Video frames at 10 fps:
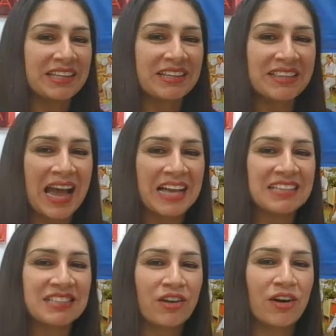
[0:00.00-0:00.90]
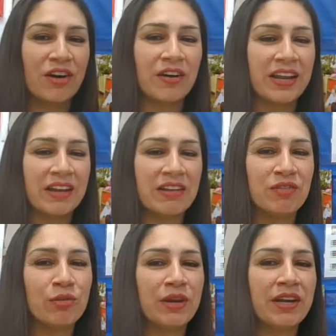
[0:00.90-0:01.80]
at the last card, and if
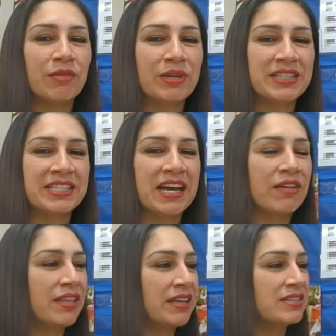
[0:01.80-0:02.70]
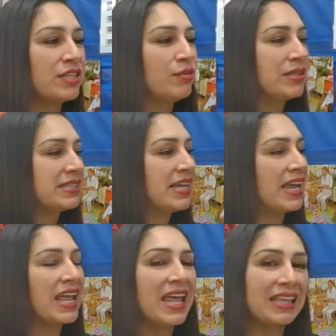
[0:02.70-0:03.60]
you wanted to retell this, you would
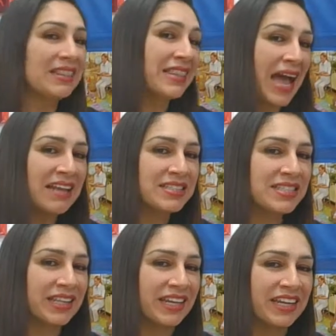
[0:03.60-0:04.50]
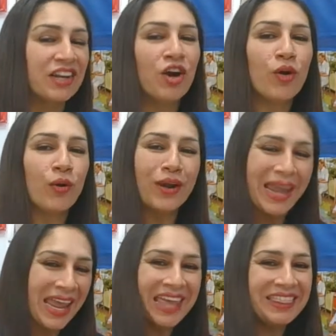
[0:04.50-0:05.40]
say, lastly, or
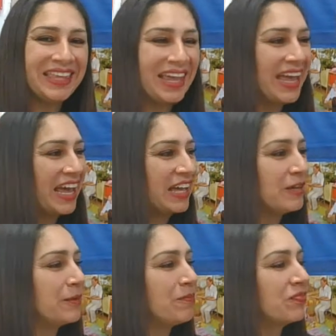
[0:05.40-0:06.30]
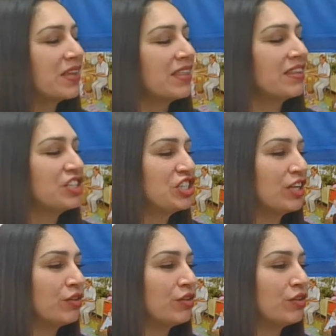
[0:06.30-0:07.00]
in the end, the